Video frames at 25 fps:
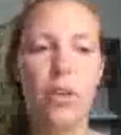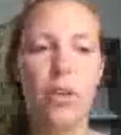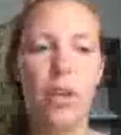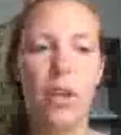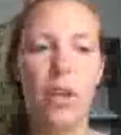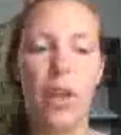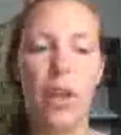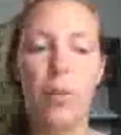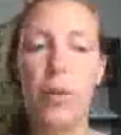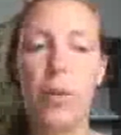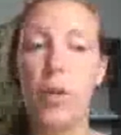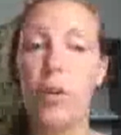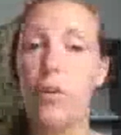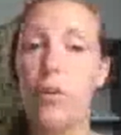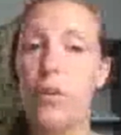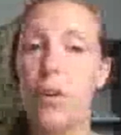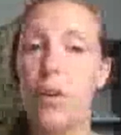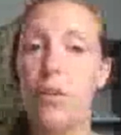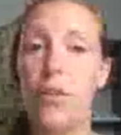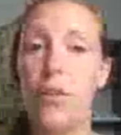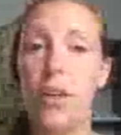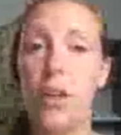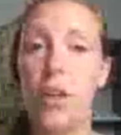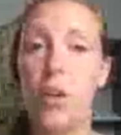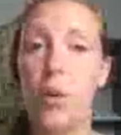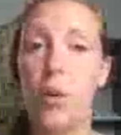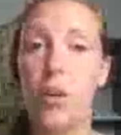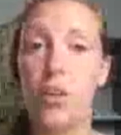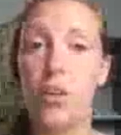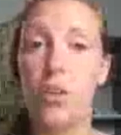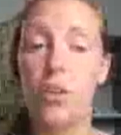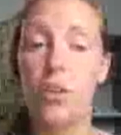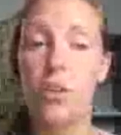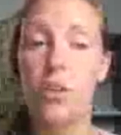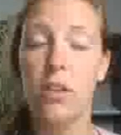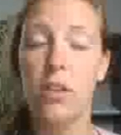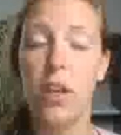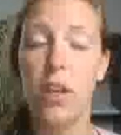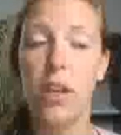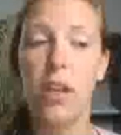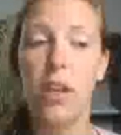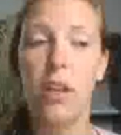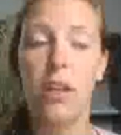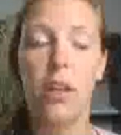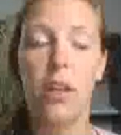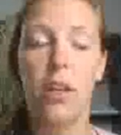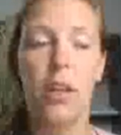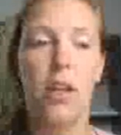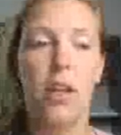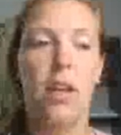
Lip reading: and let me know if you have any questions on it.